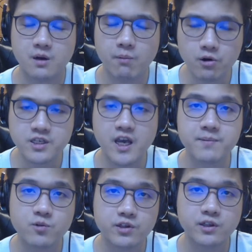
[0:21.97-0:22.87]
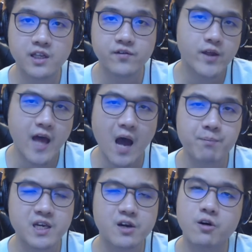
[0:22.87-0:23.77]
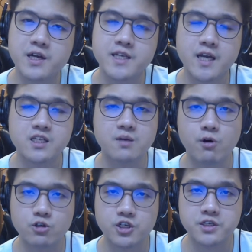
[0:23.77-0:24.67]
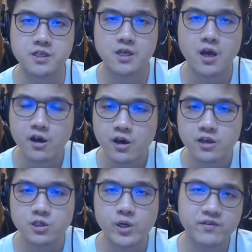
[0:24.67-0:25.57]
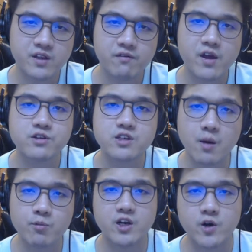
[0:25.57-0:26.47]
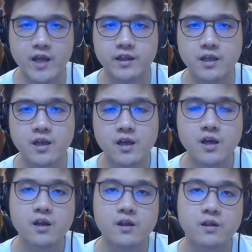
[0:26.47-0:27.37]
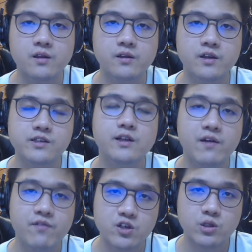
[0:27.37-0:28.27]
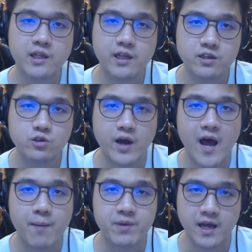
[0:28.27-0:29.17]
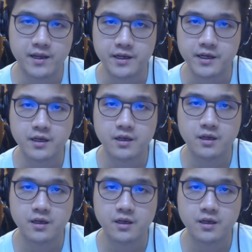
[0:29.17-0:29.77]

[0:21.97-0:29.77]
Most games want to leave you with happy or intense emotions, so even if there's some regret, they'll still eventually lead you to a happy ending.